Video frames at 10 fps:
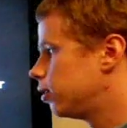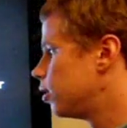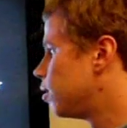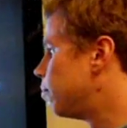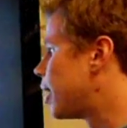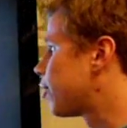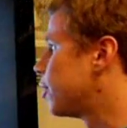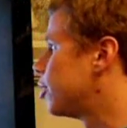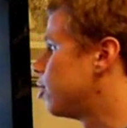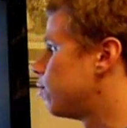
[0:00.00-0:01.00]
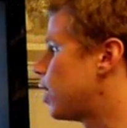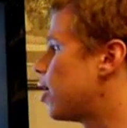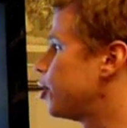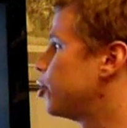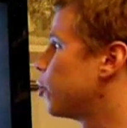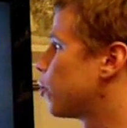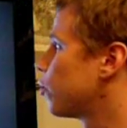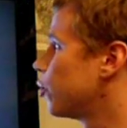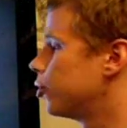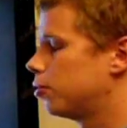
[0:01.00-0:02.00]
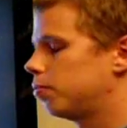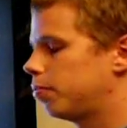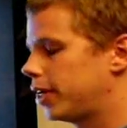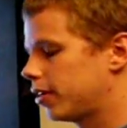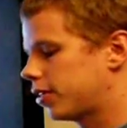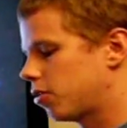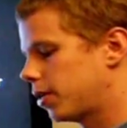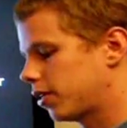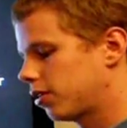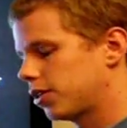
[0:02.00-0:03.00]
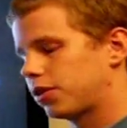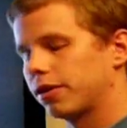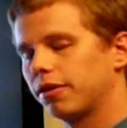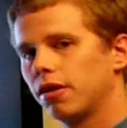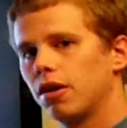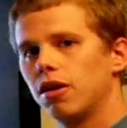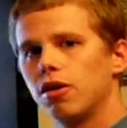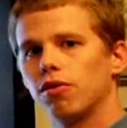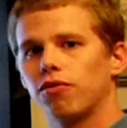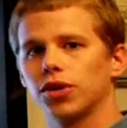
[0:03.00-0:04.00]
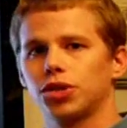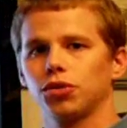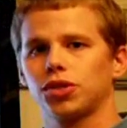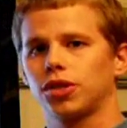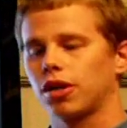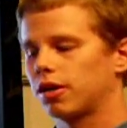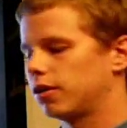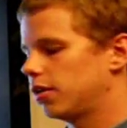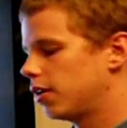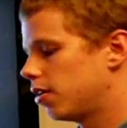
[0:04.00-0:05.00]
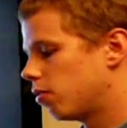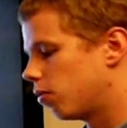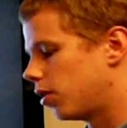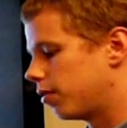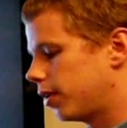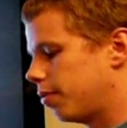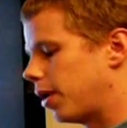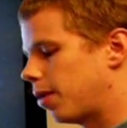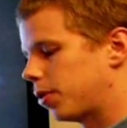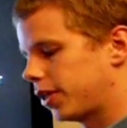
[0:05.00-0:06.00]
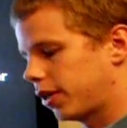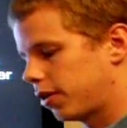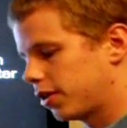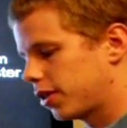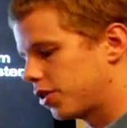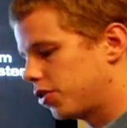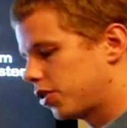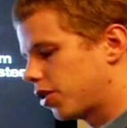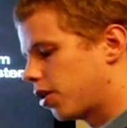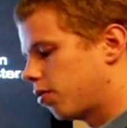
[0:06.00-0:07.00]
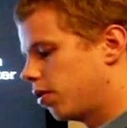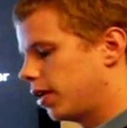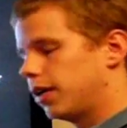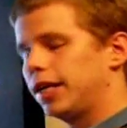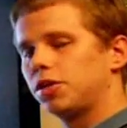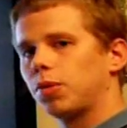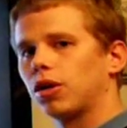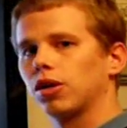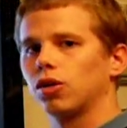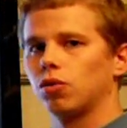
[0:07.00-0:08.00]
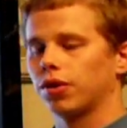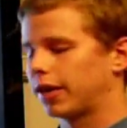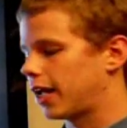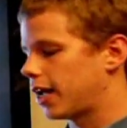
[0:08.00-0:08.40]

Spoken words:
method of how you go through PSO-based clustering. First you'll start, well in my particular instance, you start each particle with k